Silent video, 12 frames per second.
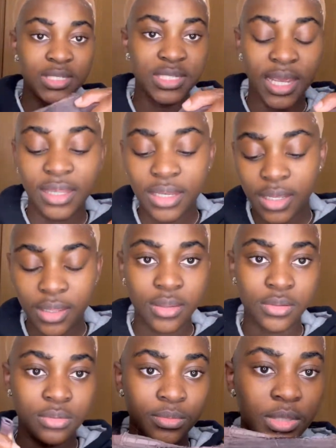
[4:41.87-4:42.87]
Okay,
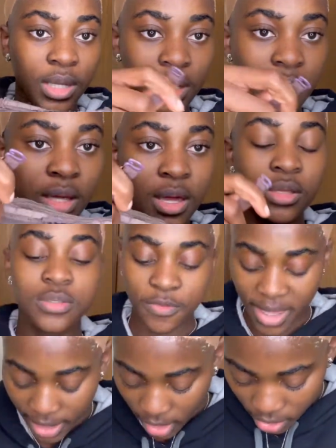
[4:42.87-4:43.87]
so I'm just adjusting
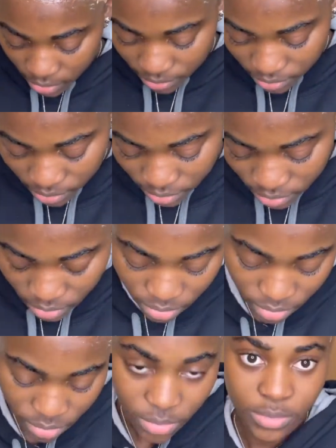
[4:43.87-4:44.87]
the elastic
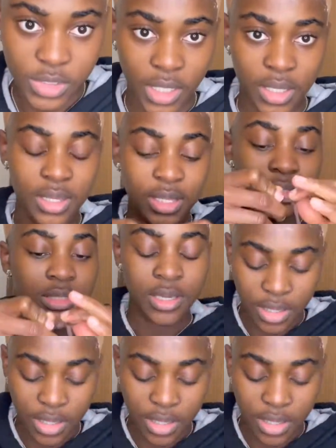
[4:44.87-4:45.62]
band because, as you can see,